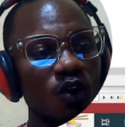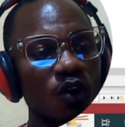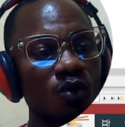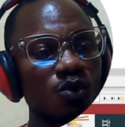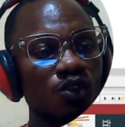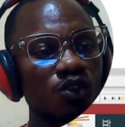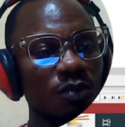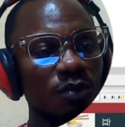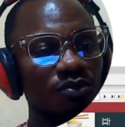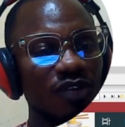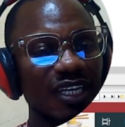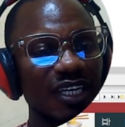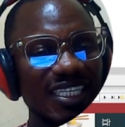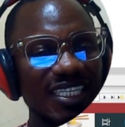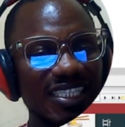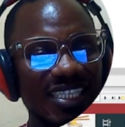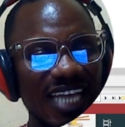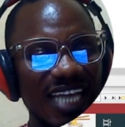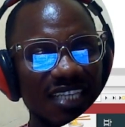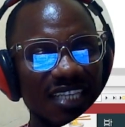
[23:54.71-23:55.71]
We subtract the
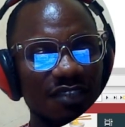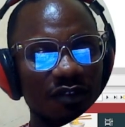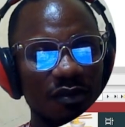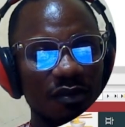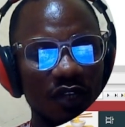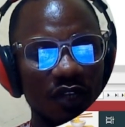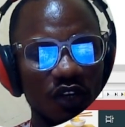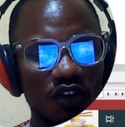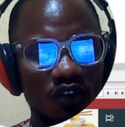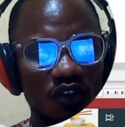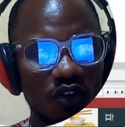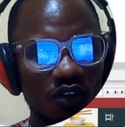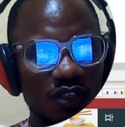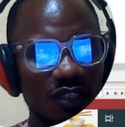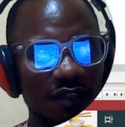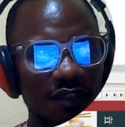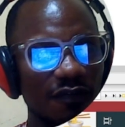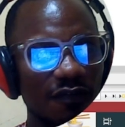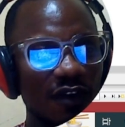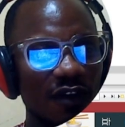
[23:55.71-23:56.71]
tax from the gross
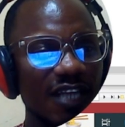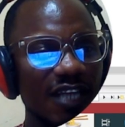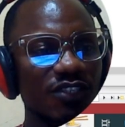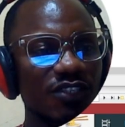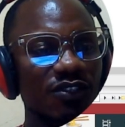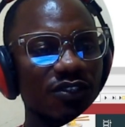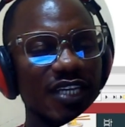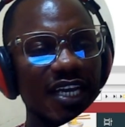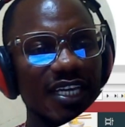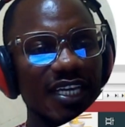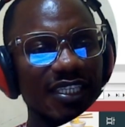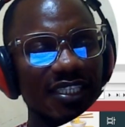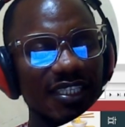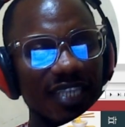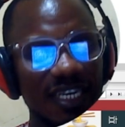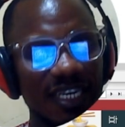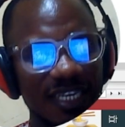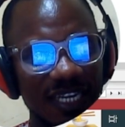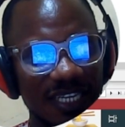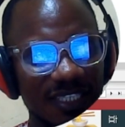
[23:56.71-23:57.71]
for us to get
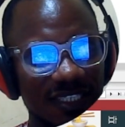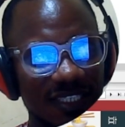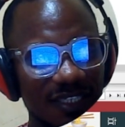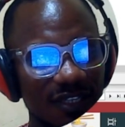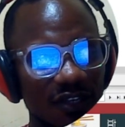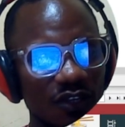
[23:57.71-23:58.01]
the net.